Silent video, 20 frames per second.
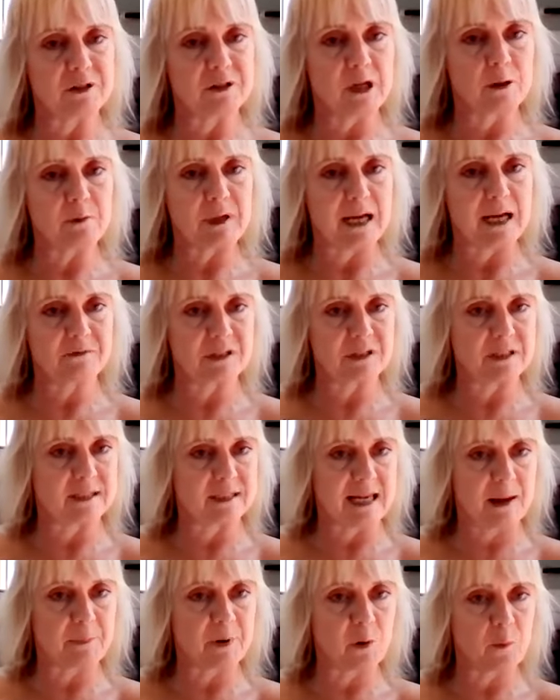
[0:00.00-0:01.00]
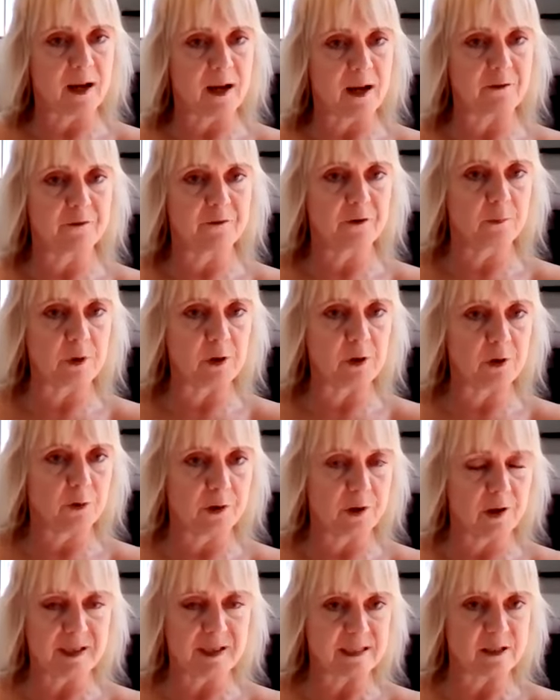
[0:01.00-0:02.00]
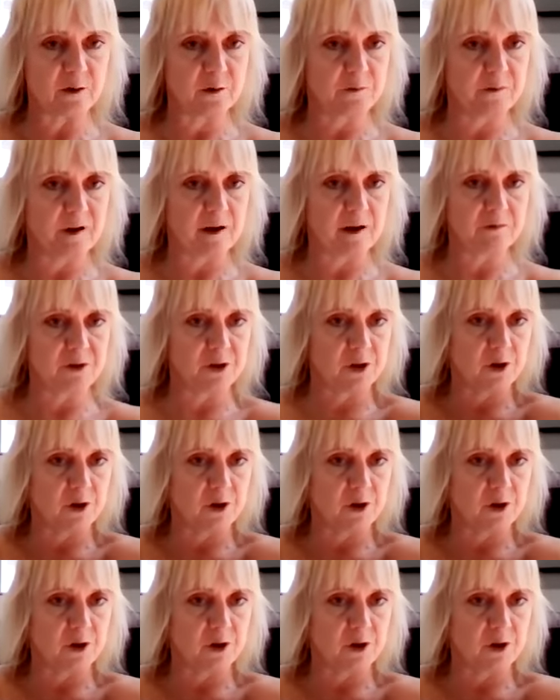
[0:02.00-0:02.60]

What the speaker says: You don't have to step away from your 9-to-5